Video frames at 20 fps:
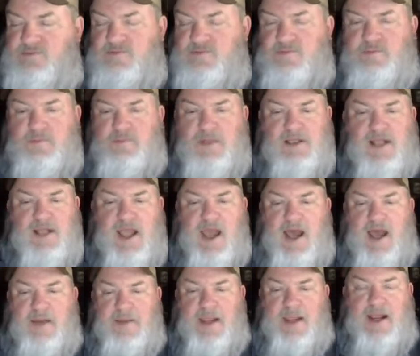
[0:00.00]
But
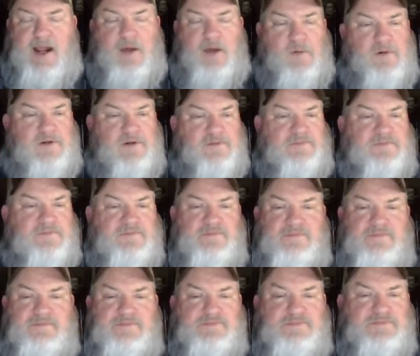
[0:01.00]
yeah, man, I want to.
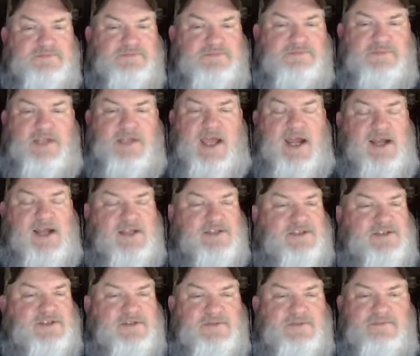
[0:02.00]
That
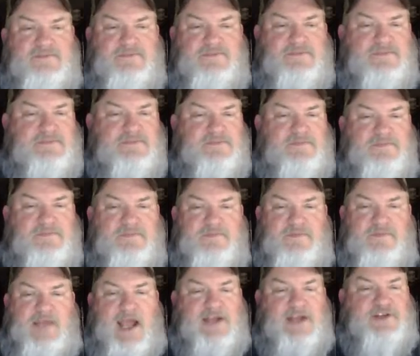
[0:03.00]
is.
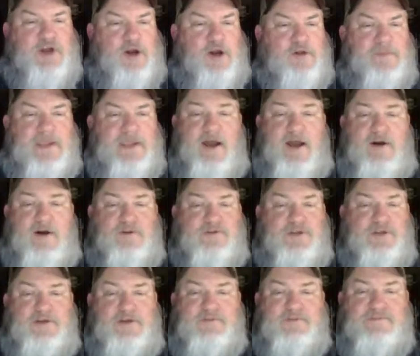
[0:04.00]
That turned me on,
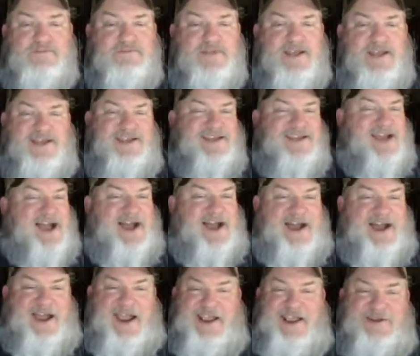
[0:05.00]
dude. I
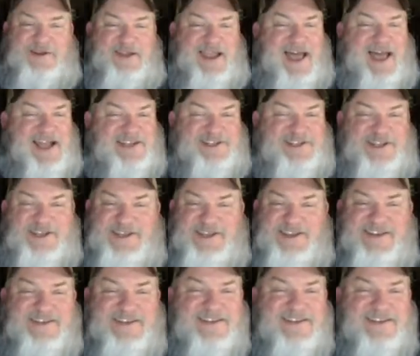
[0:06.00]
ain't gonna lie to you.